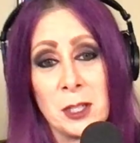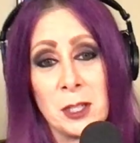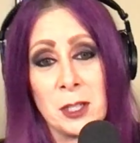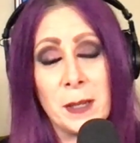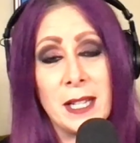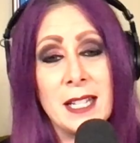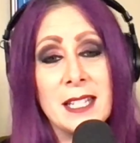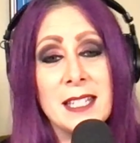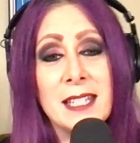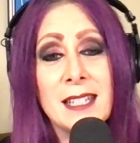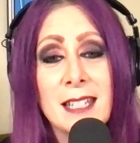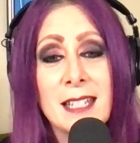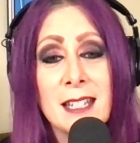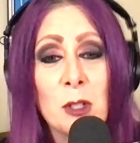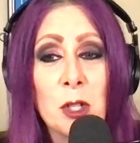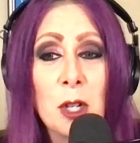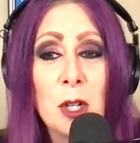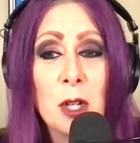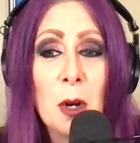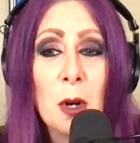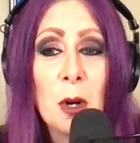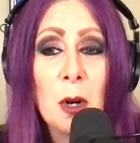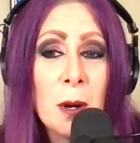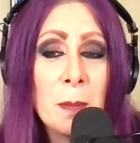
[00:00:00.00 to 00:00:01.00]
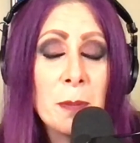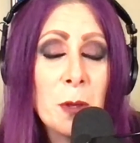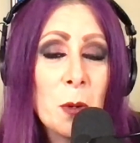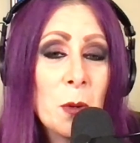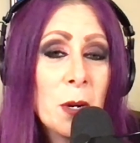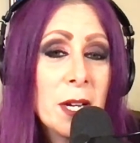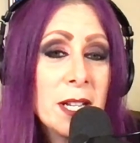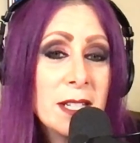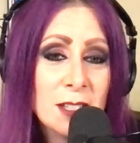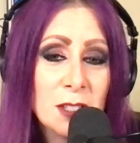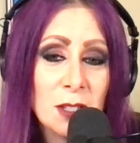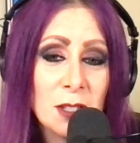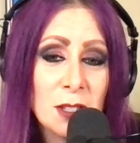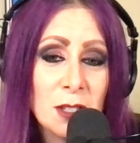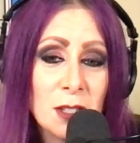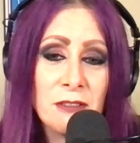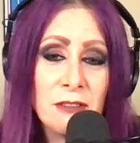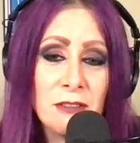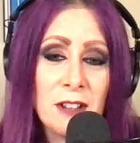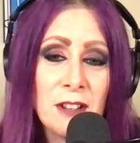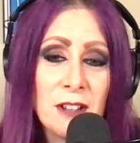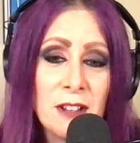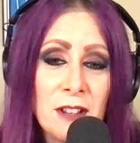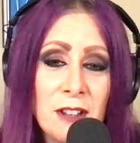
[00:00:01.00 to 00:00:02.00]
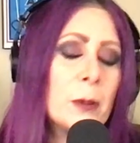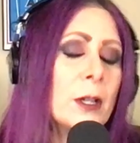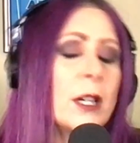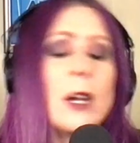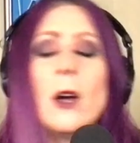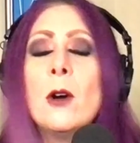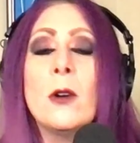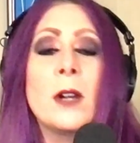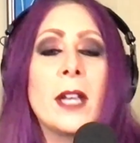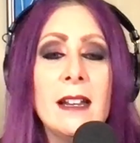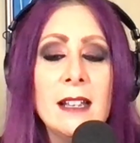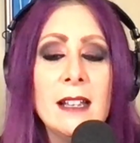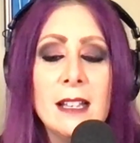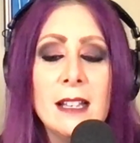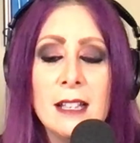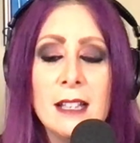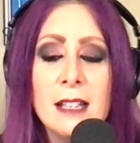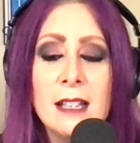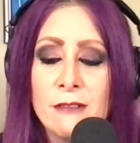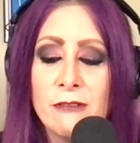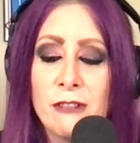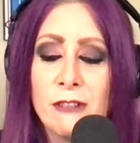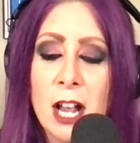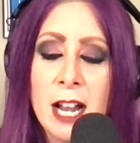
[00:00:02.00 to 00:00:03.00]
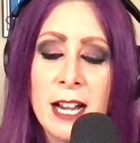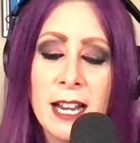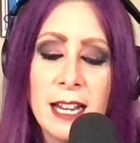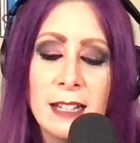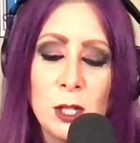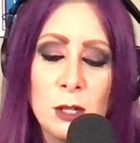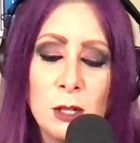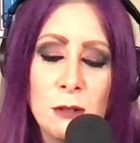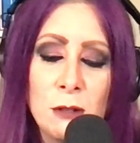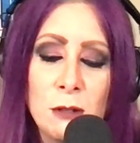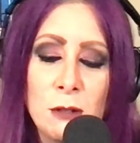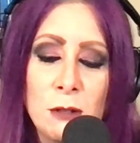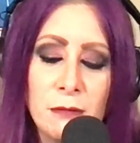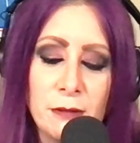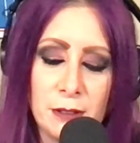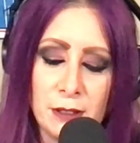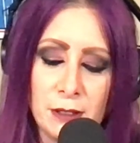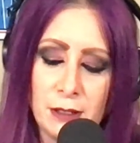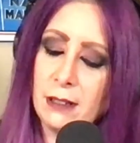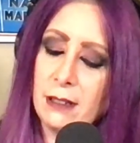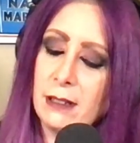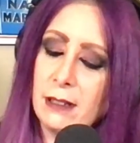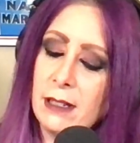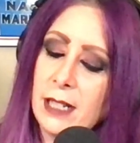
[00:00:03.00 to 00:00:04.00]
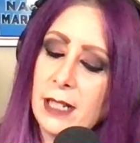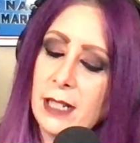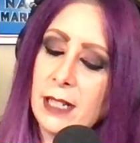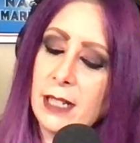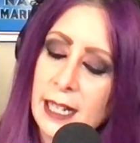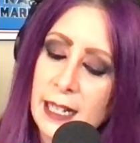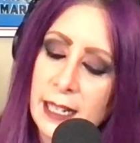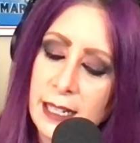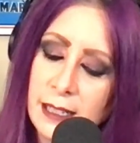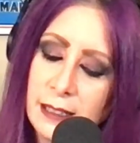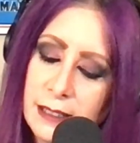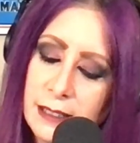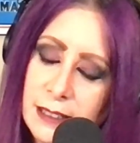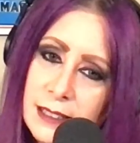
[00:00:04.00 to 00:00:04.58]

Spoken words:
because it doesn't show up the way it does on Facebook. Okay, Friday, can